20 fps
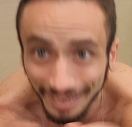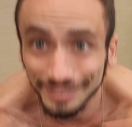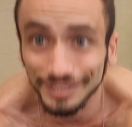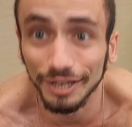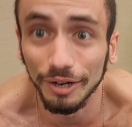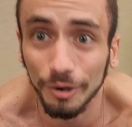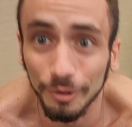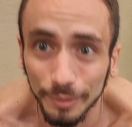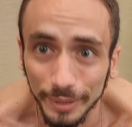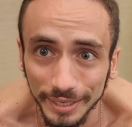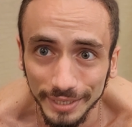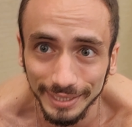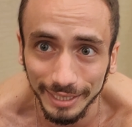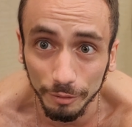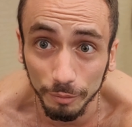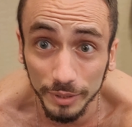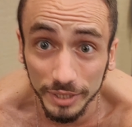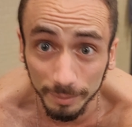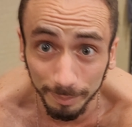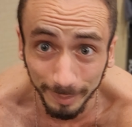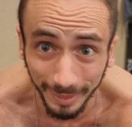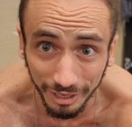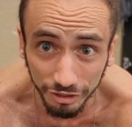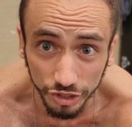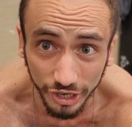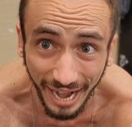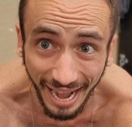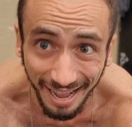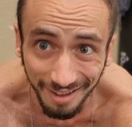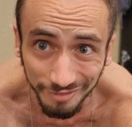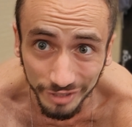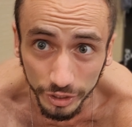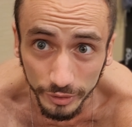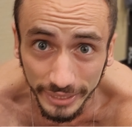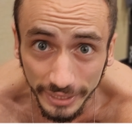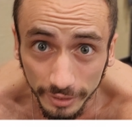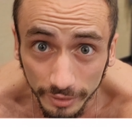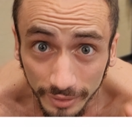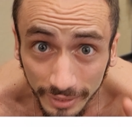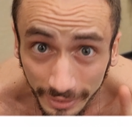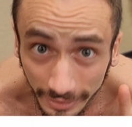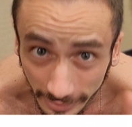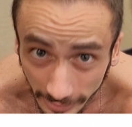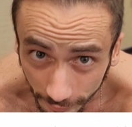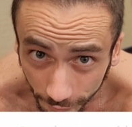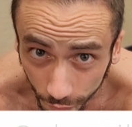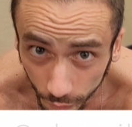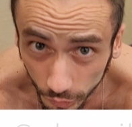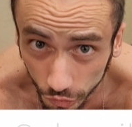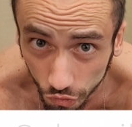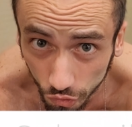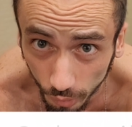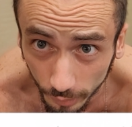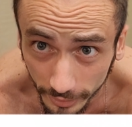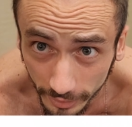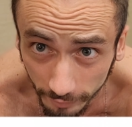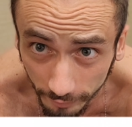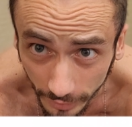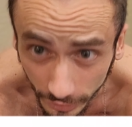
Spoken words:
As always, it was a pleasure having you here. If you enjoyed the